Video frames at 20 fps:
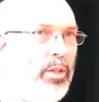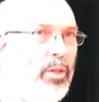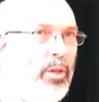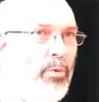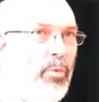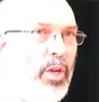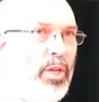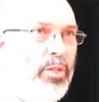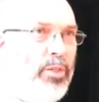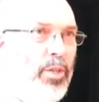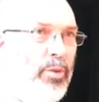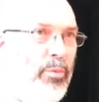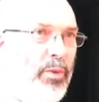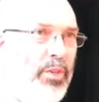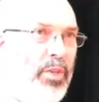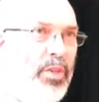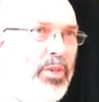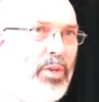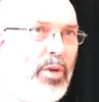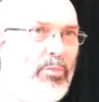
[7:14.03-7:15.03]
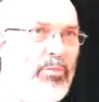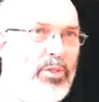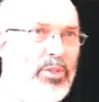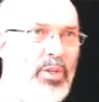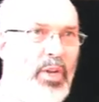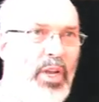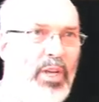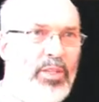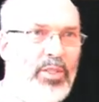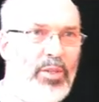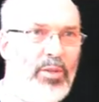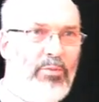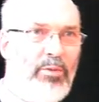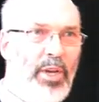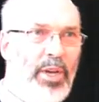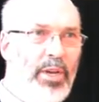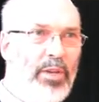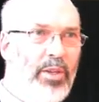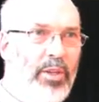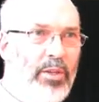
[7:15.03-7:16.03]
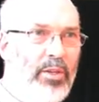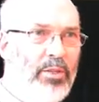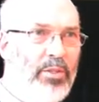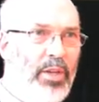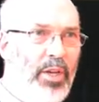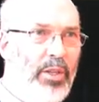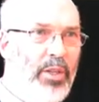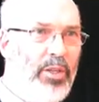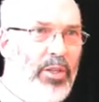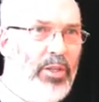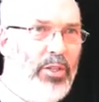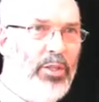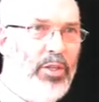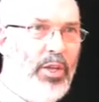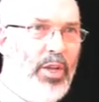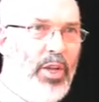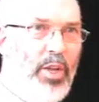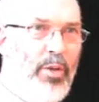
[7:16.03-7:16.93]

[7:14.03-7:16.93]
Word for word: the ones that we think of as classic Vikings are these